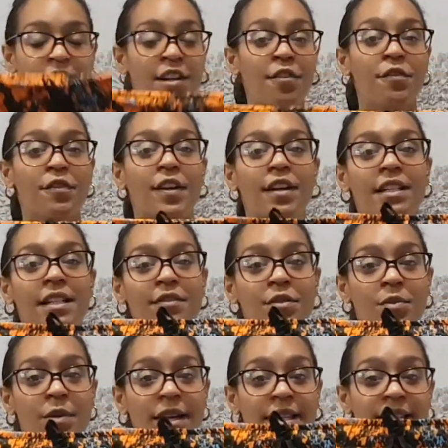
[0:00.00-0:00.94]
I don't think I'd
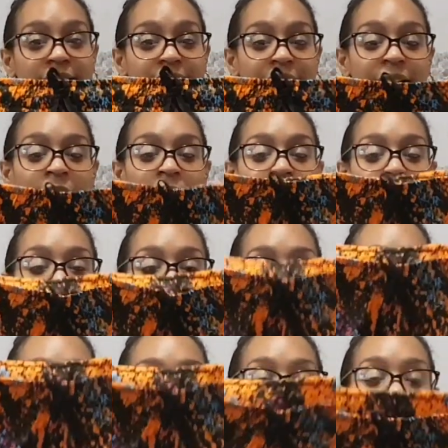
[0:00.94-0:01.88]
ever wear these out
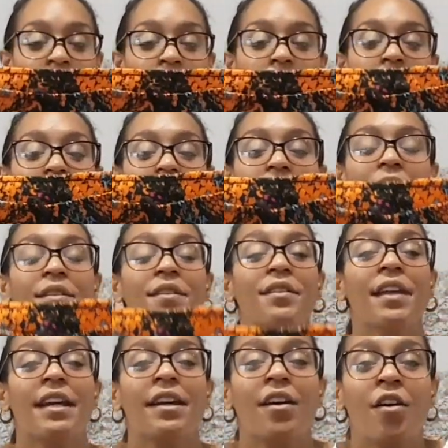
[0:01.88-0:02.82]
but
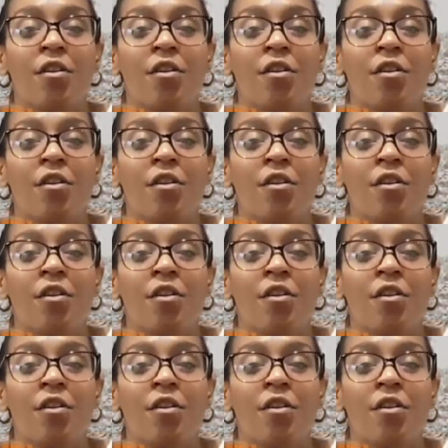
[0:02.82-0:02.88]
they